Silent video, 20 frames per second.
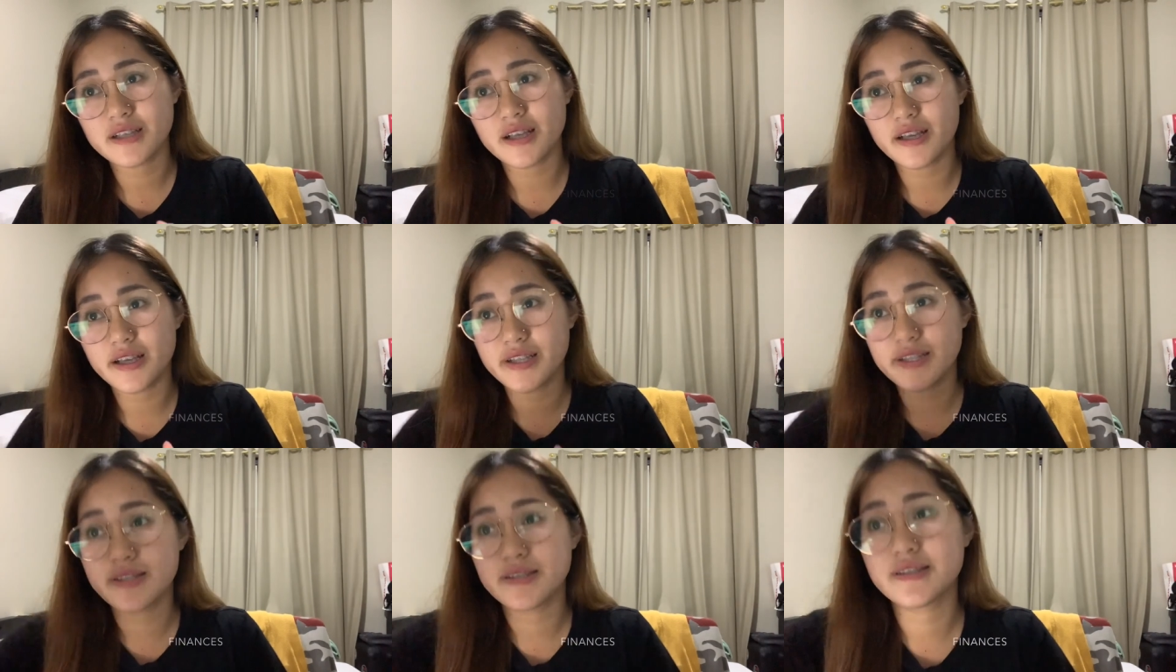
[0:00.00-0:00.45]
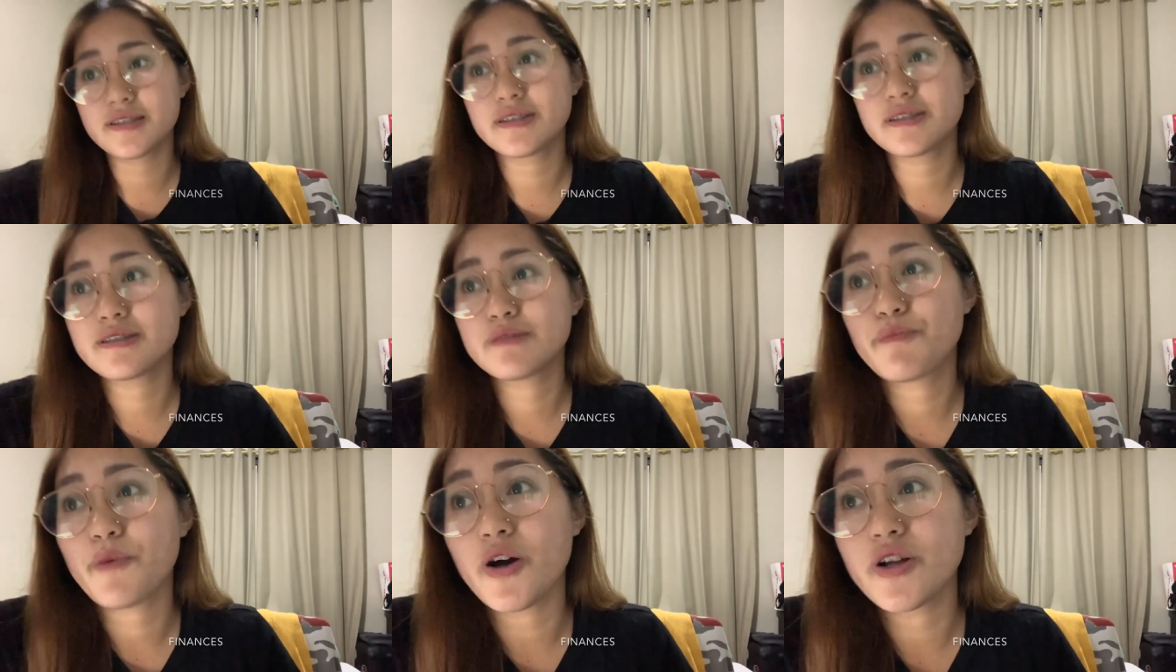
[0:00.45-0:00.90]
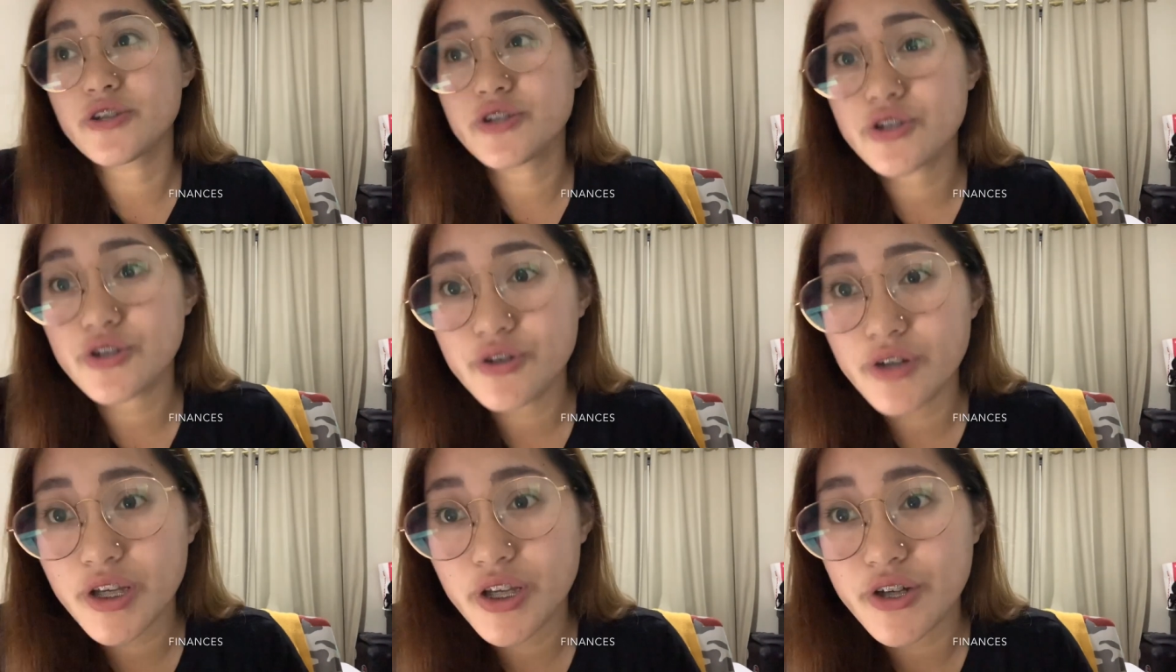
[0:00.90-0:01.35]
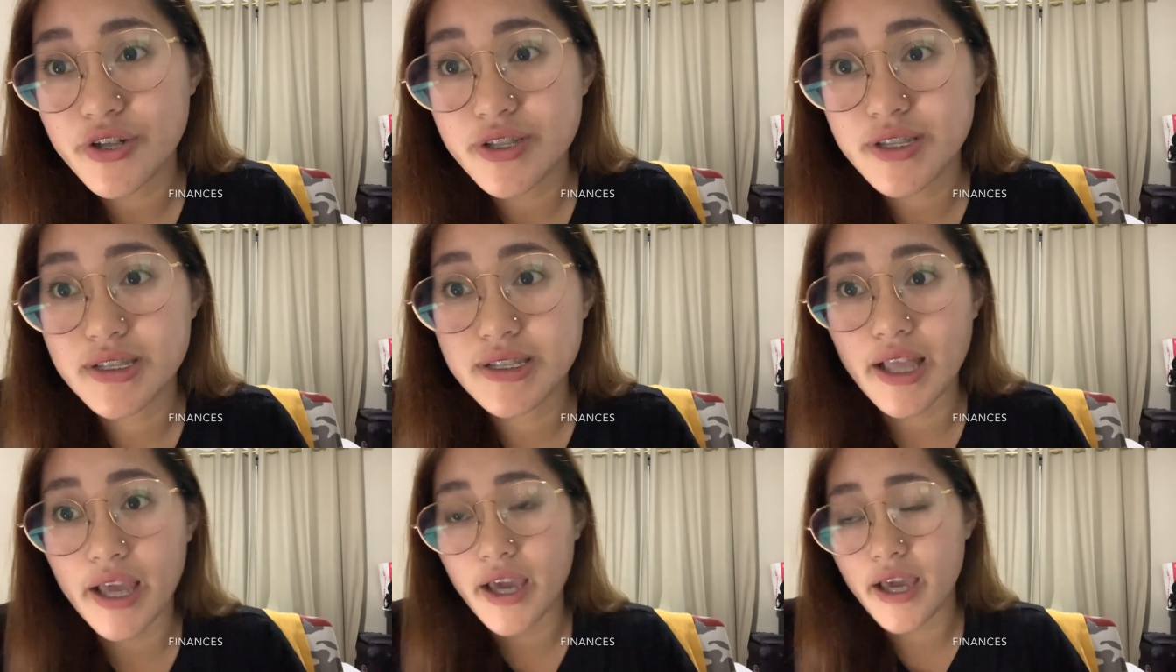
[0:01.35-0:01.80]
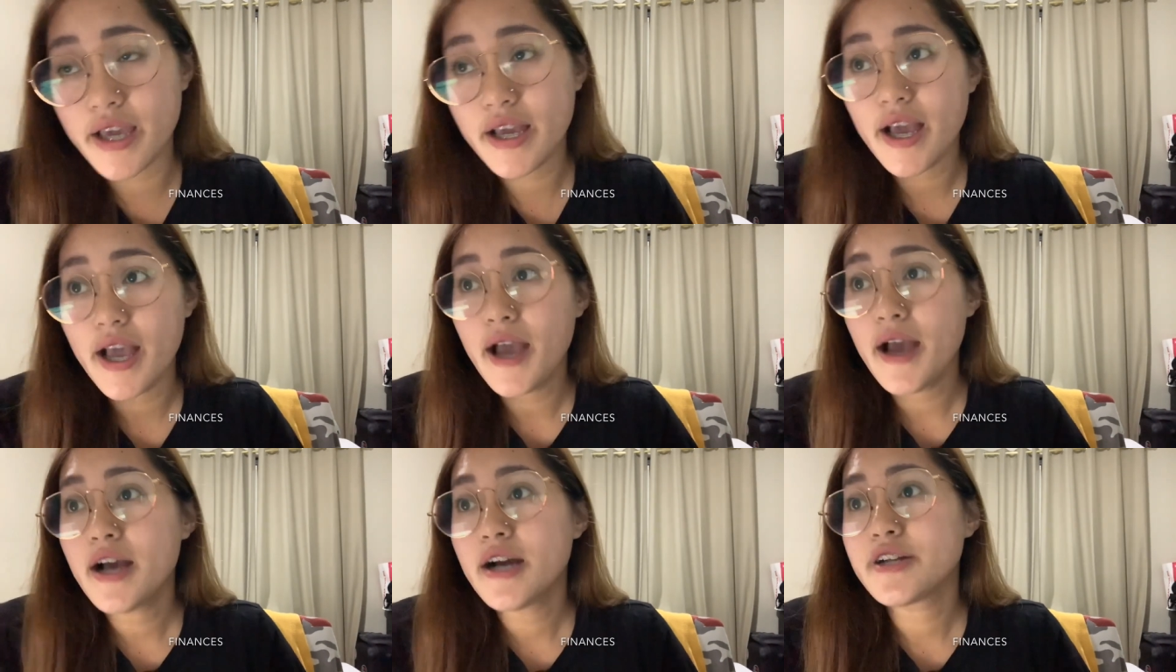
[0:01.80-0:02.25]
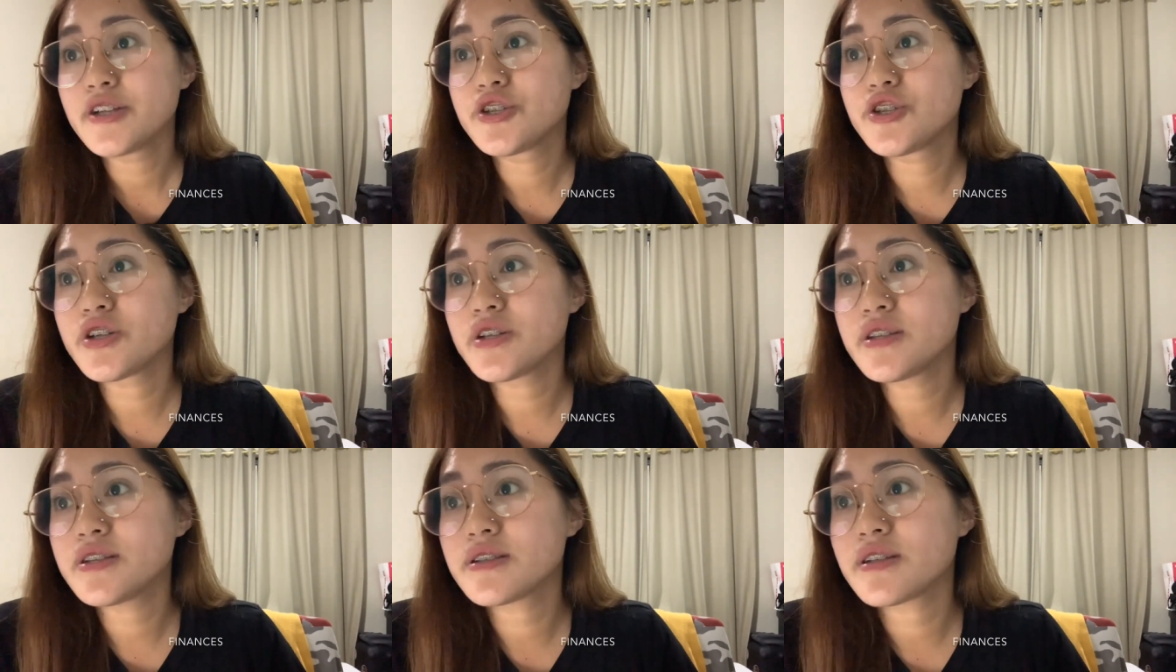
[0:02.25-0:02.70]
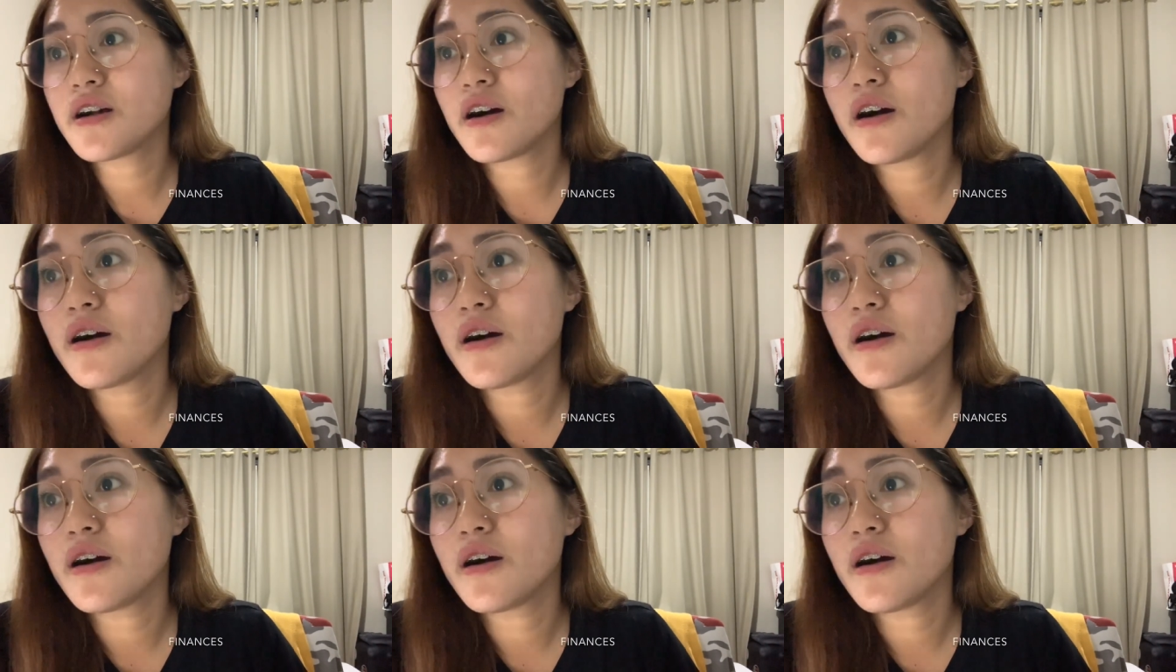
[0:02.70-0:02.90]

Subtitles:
sponsoring your stay, just